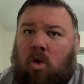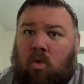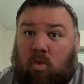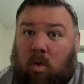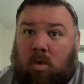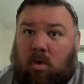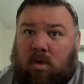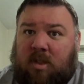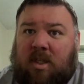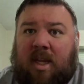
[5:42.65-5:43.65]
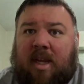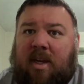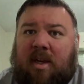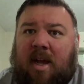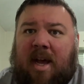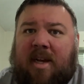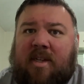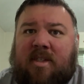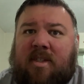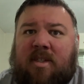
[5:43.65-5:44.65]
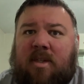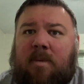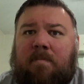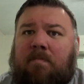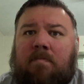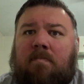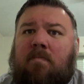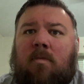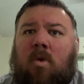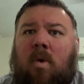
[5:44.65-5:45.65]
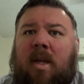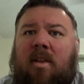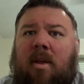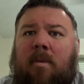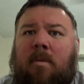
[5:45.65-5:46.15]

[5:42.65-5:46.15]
rules, like God is going to